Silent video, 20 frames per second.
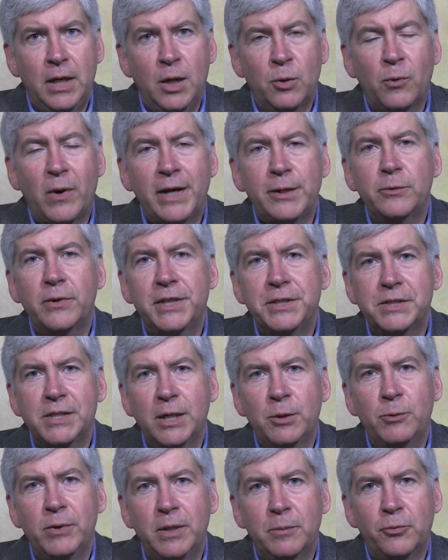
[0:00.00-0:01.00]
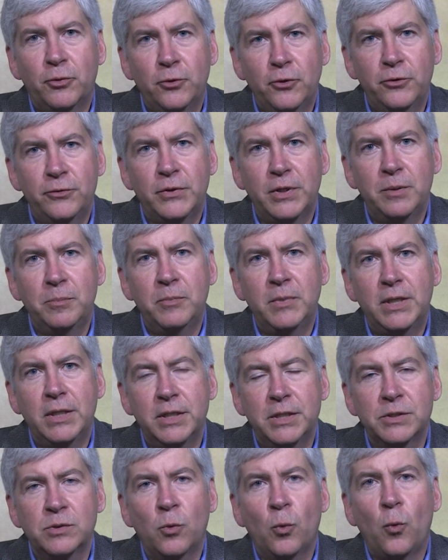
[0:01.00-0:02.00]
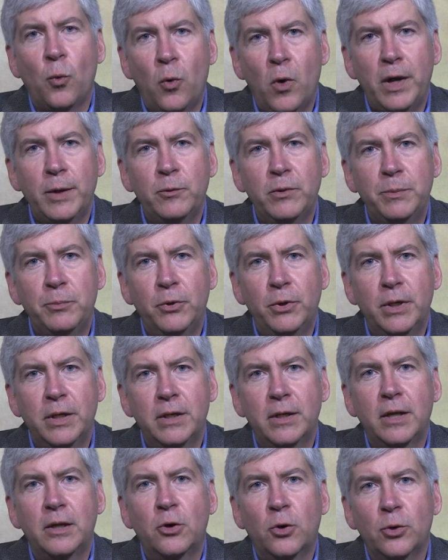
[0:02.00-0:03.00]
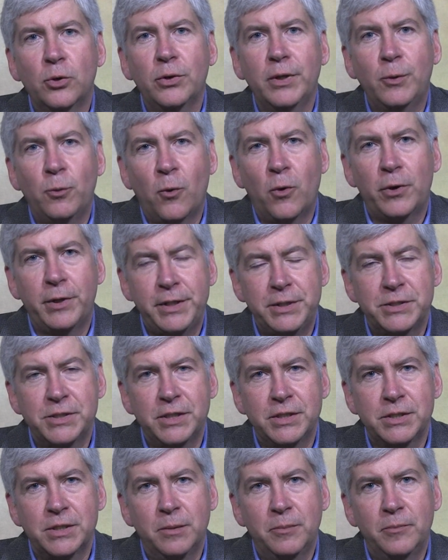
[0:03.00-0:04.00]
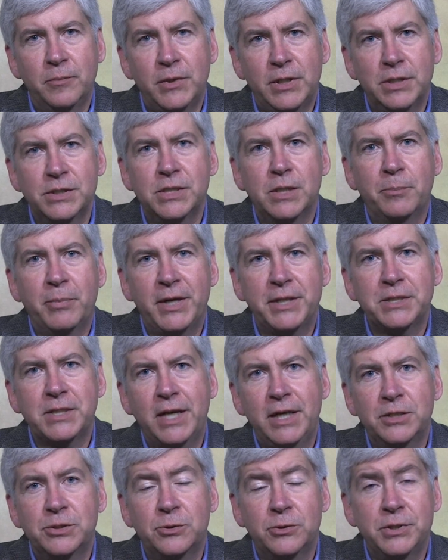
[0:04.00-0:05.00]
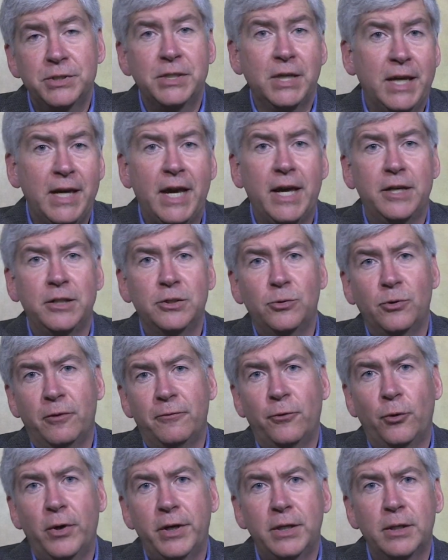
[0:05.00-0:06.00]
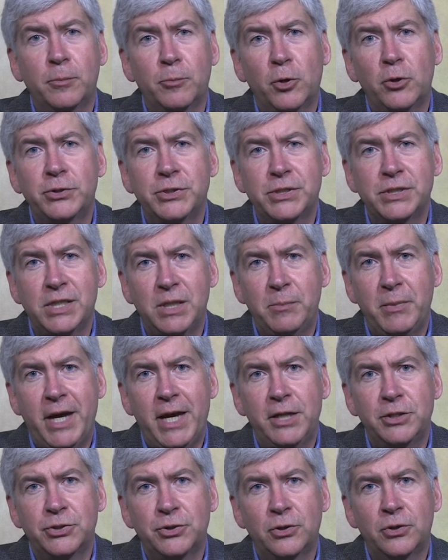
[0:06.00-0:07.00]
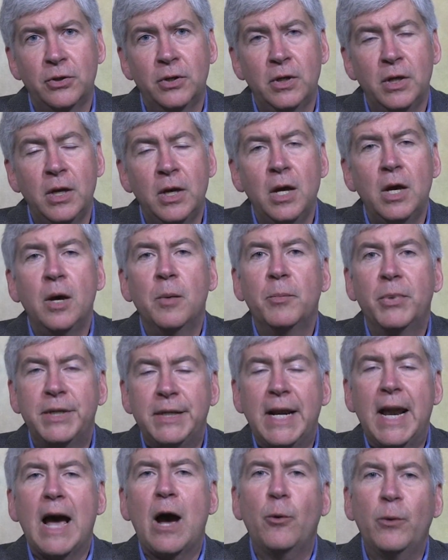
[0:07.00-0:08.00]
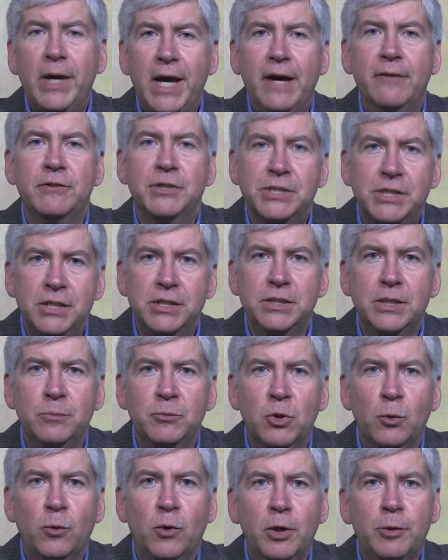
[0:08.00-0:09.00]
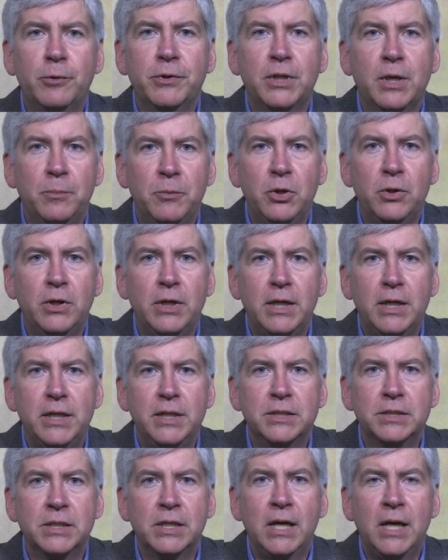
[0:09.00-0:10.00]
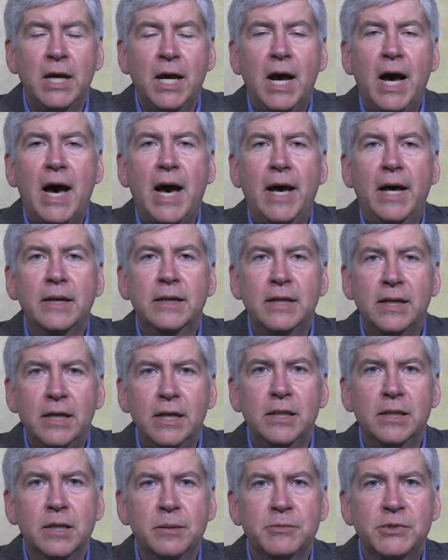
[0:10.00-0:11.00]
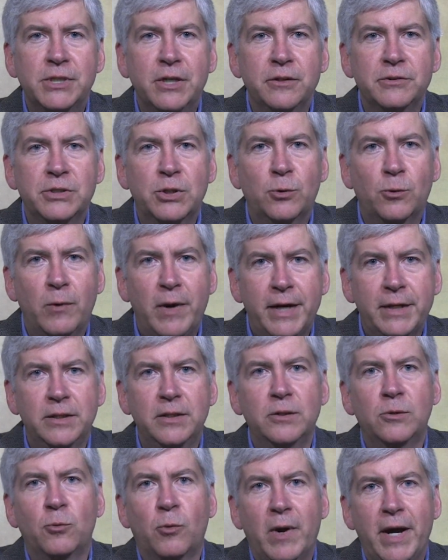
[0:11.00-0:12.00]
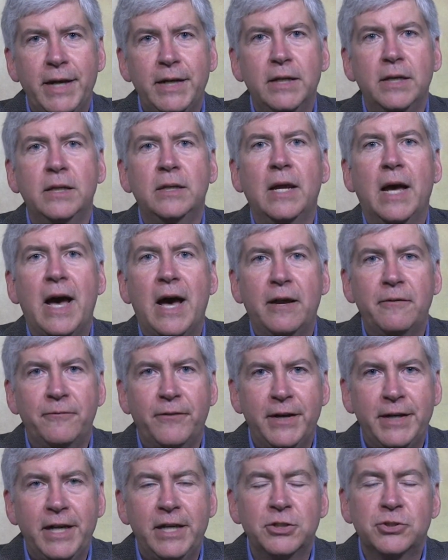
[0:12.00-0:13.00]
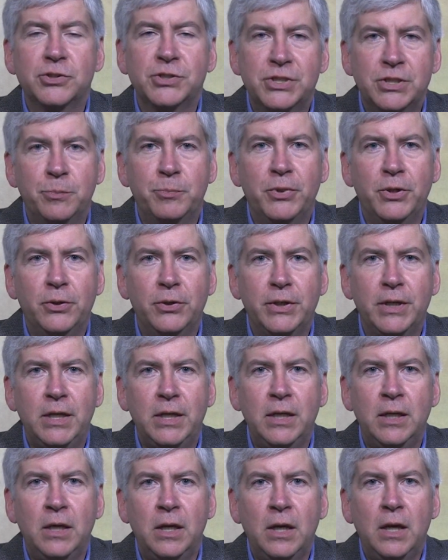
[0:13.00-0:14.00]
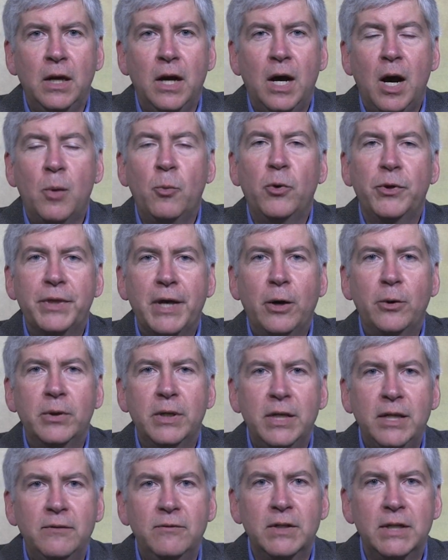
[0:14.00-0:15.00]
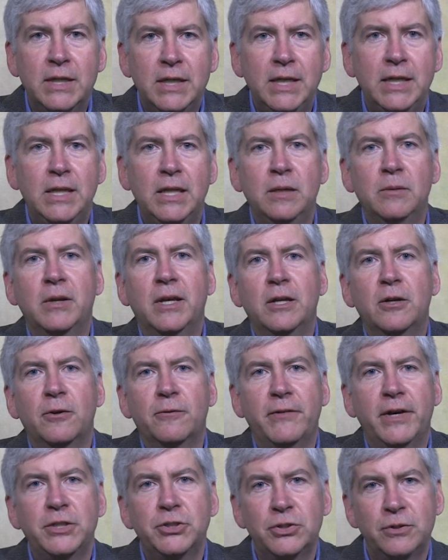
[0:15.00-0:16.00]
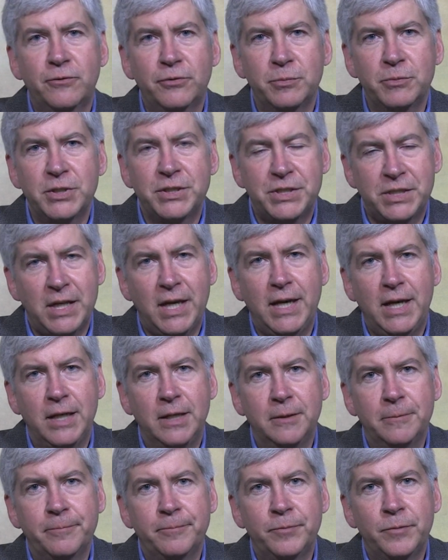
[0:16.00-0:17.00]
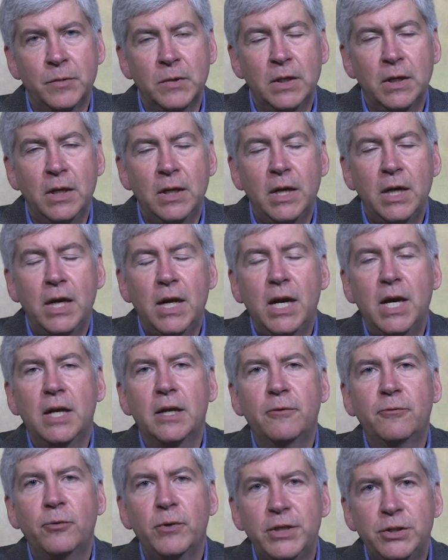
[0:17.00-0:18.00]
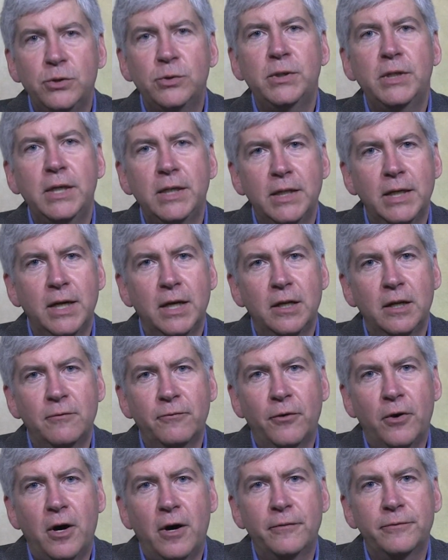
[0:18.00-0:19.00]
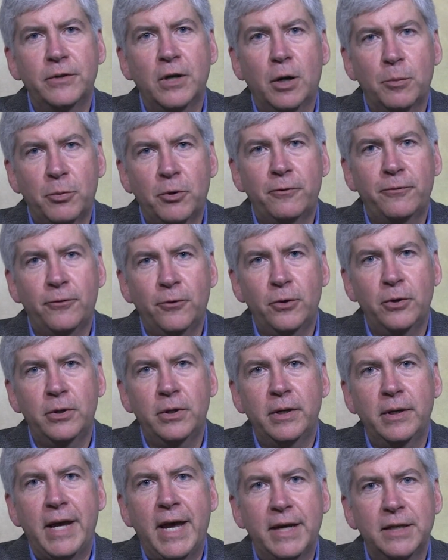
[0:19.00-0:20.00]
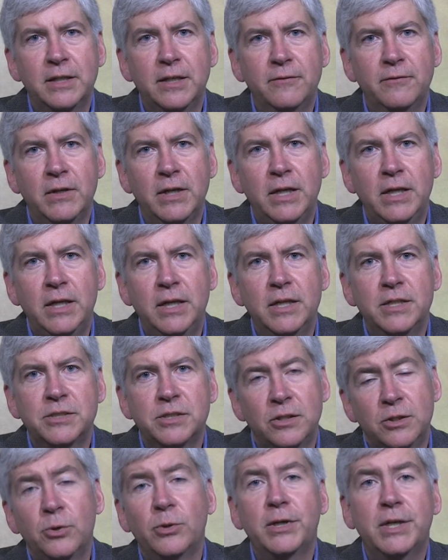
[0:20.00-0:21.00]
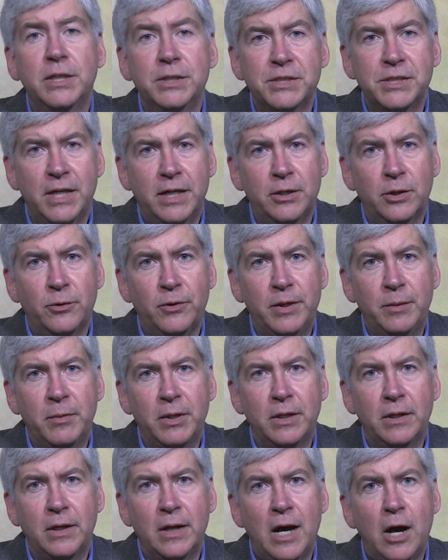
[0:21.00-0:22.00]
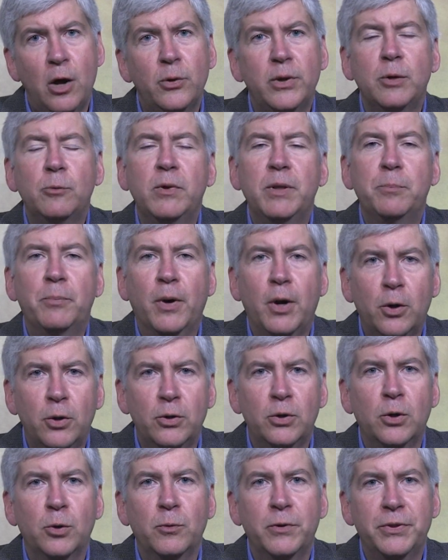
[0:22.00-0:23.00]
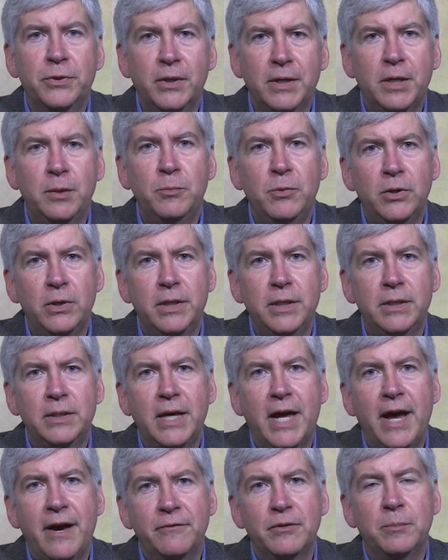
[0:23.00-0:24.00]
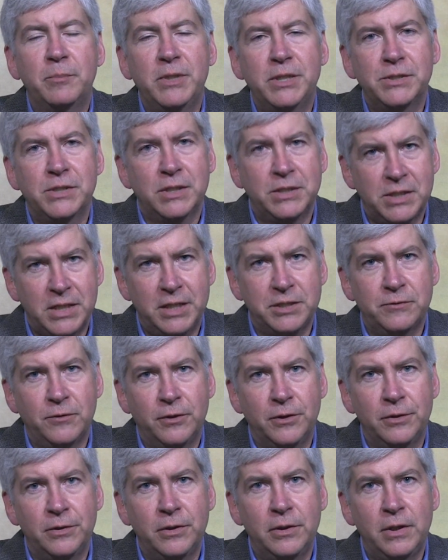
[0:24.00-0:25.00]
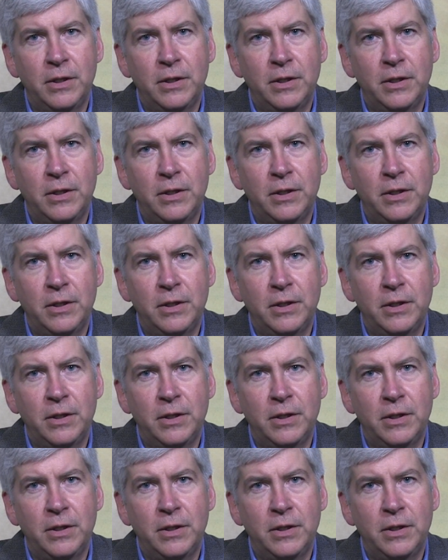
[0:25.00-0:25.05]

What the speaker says: And why do I say we improved it? Because one, we put in an early warning system, because the best answer is, again, to avoid an emergency manager. But now we have a system to work with communities on getting themselves corrected, righted, on financial stability without even needing intervention from the state. And if we do need to get involved, our preferred activity is to do a consent agreement. How can we partner with the community to have them be successful?